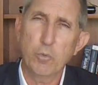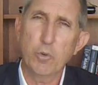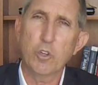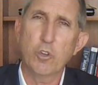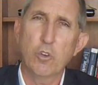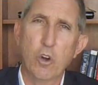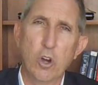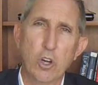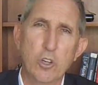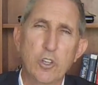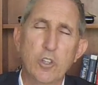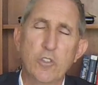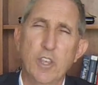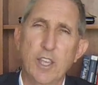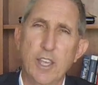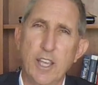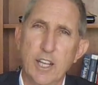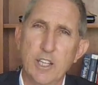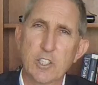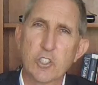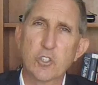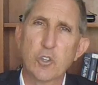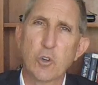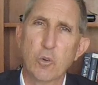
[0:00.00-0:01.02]
regard to the
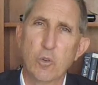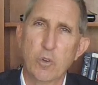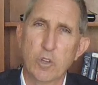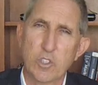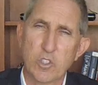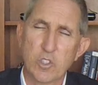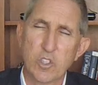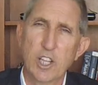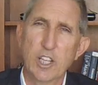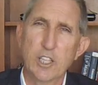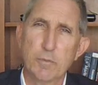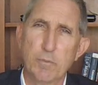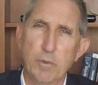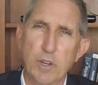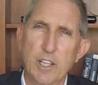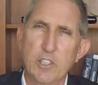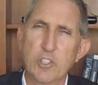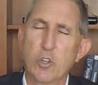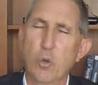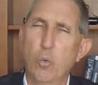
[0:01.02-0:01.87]
external assessment as